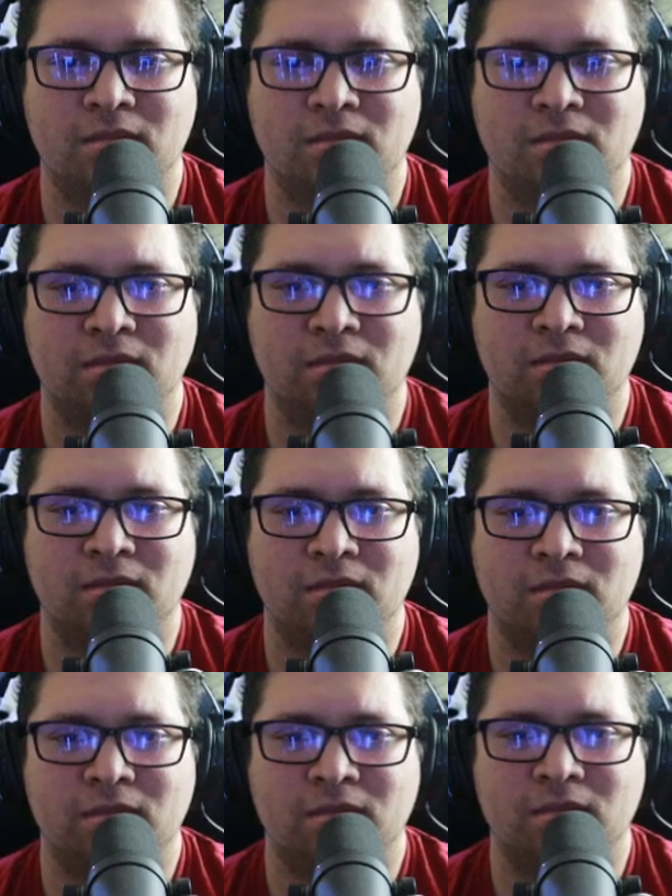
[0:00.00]

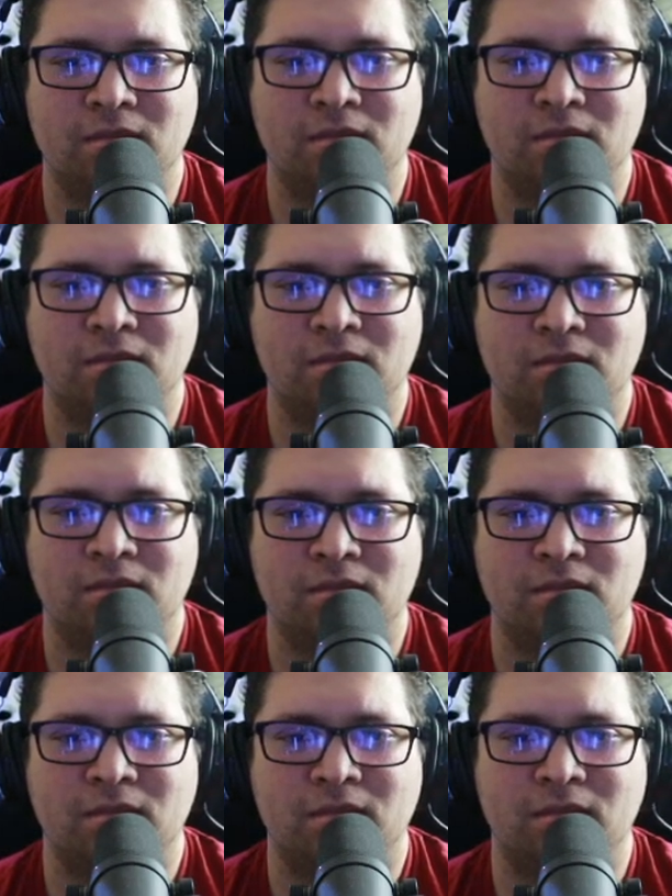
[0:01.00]

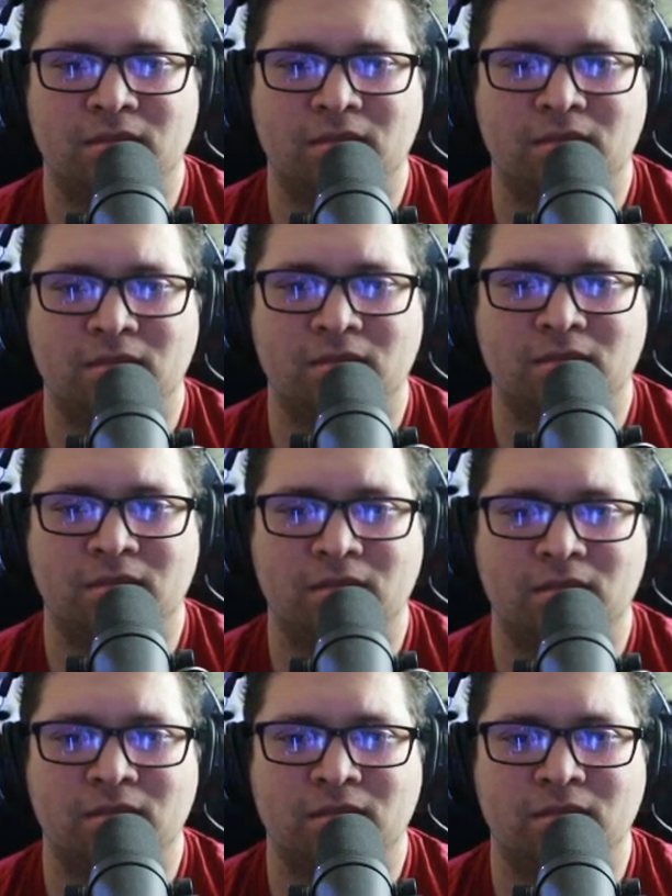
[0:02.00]

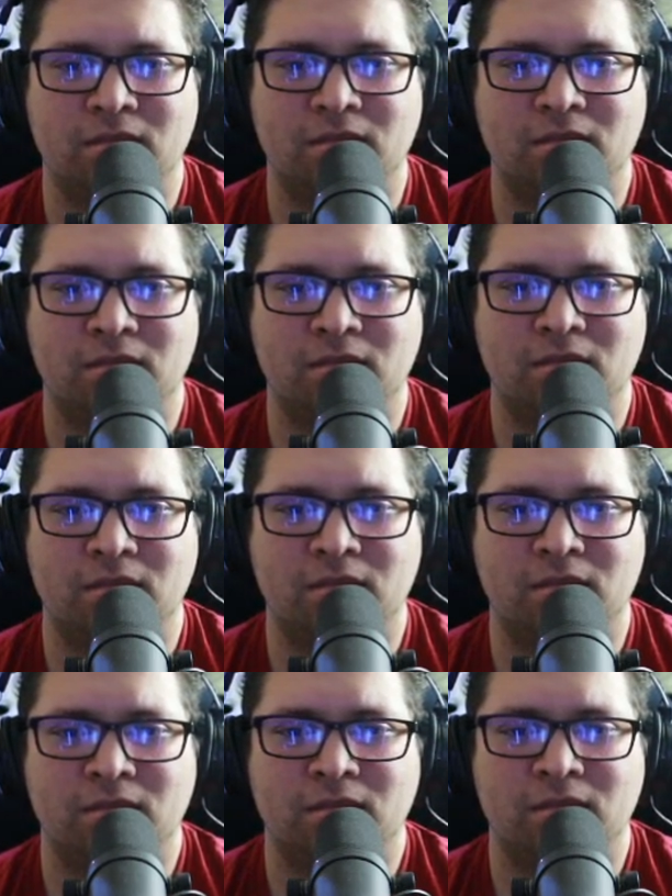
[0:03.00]

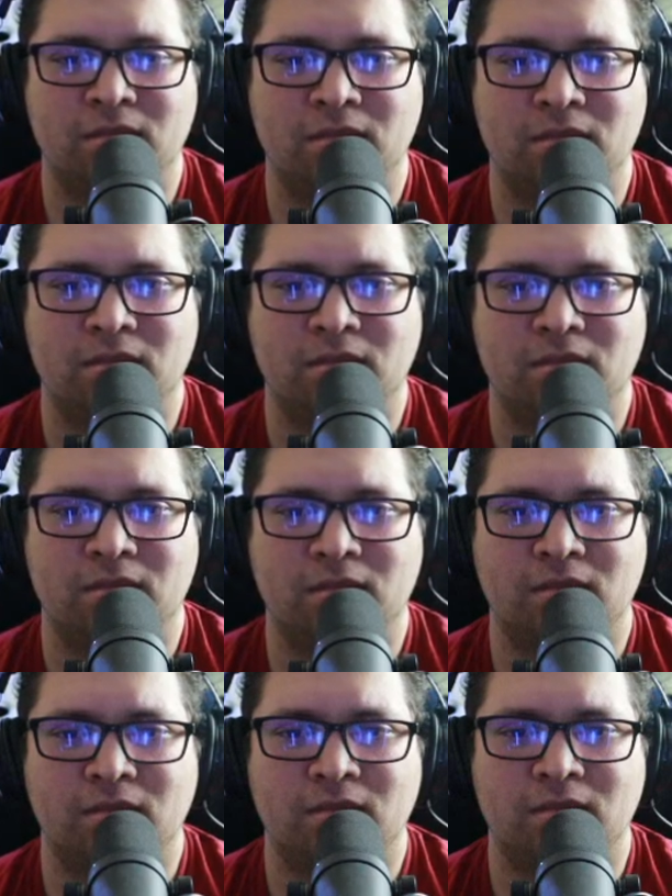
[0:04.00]

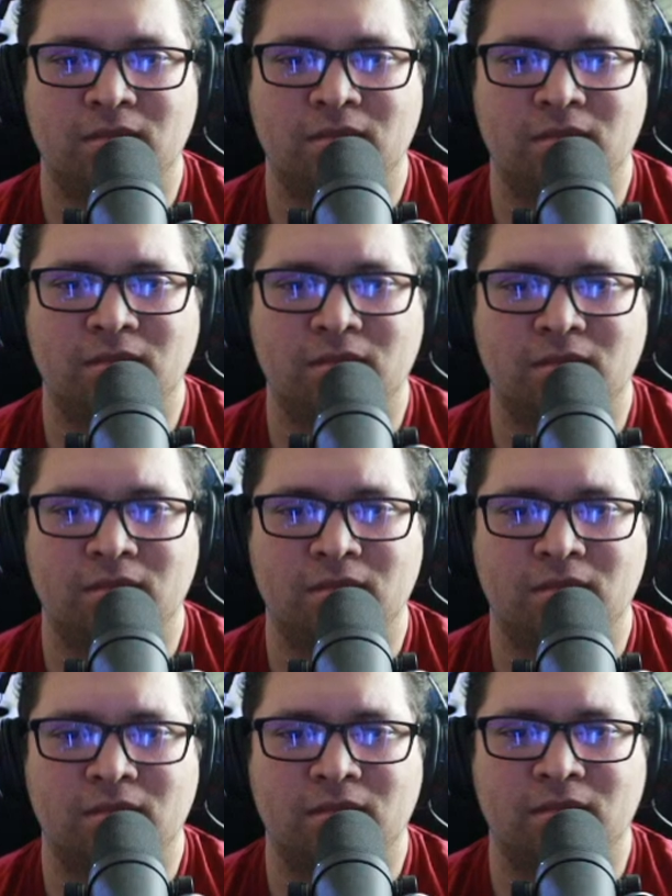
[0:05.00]

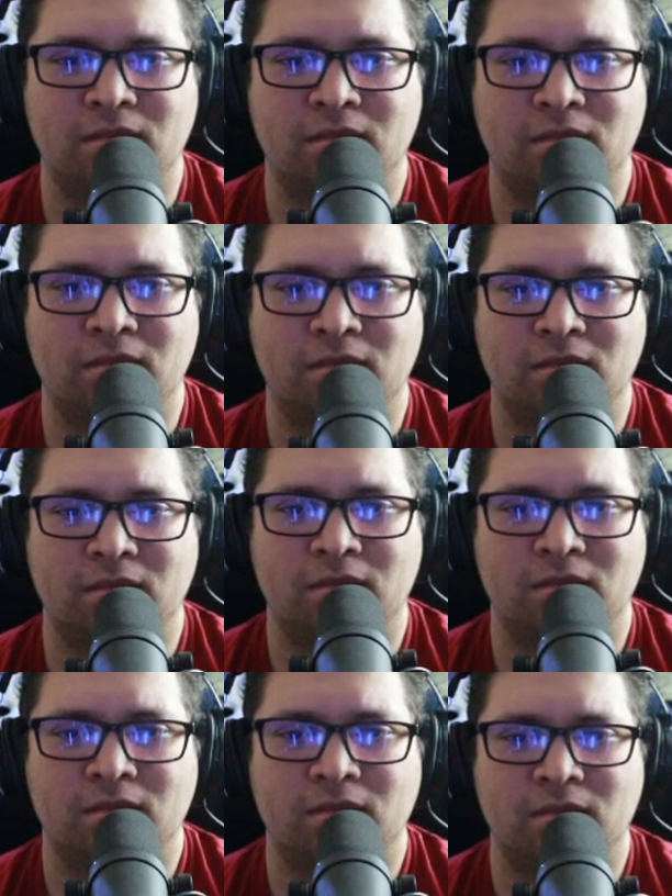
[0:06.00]

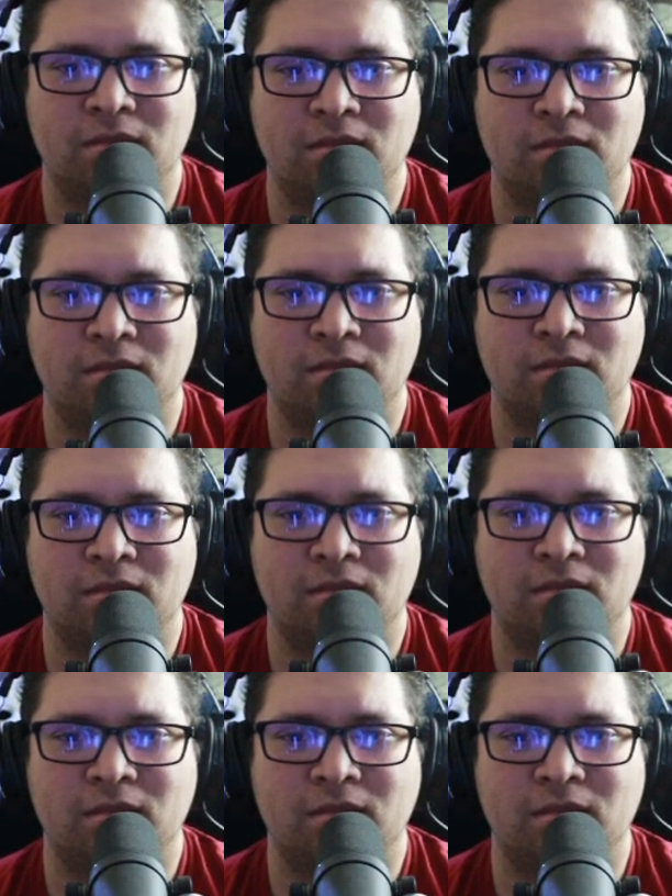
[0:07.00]
The person shown says nothing.